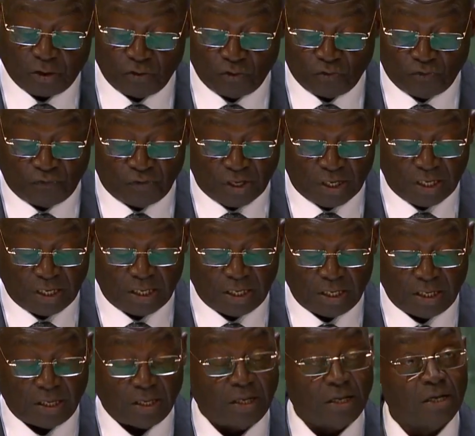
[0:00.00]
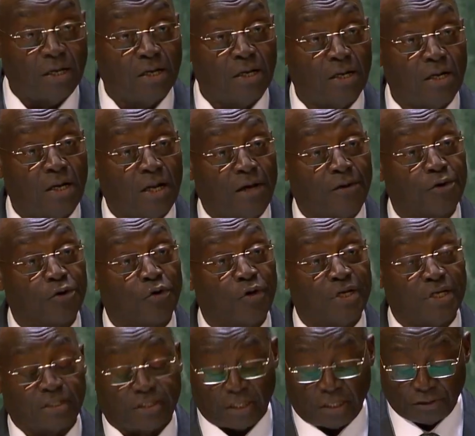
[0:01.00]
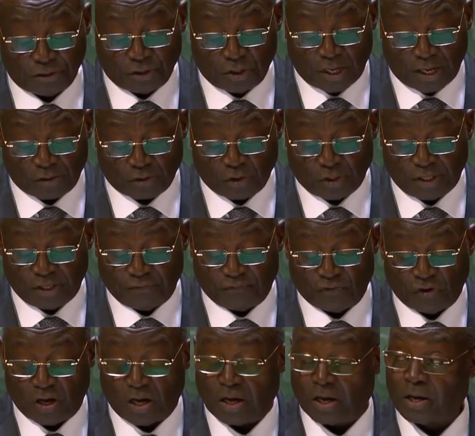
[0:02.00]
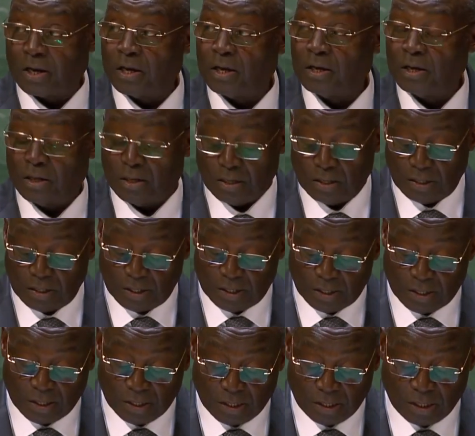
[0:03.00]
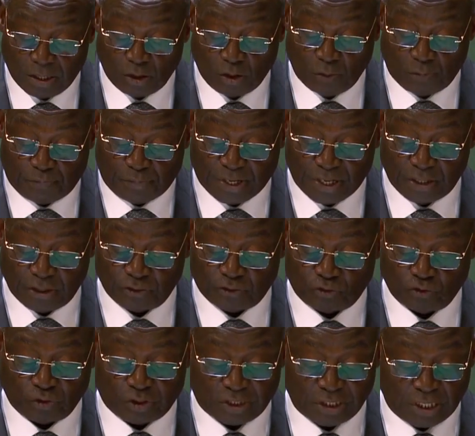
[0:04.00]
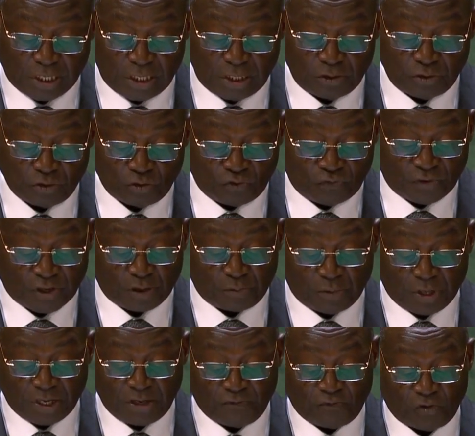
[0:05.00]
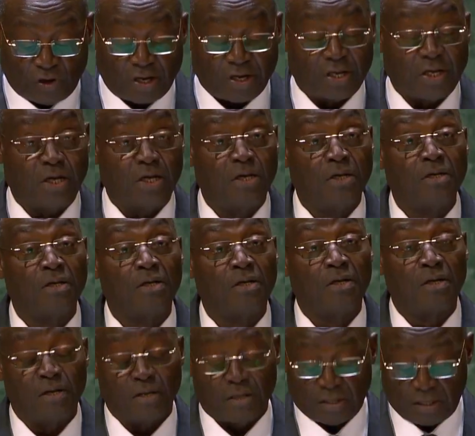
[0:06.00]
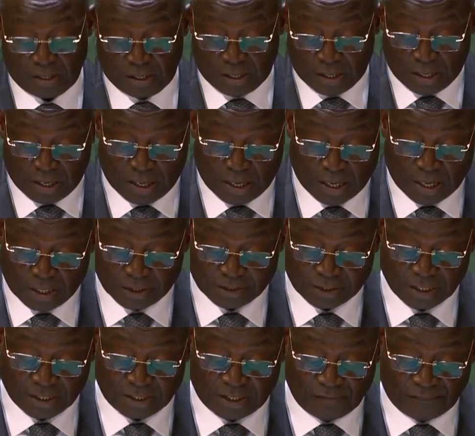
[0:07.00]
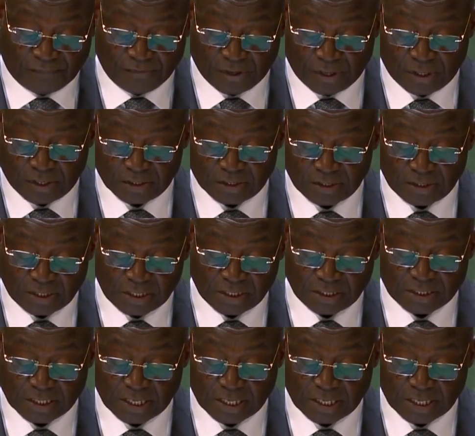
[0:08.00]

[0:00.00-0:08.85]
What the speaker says: to thank the Secretary General once again and wish to assure him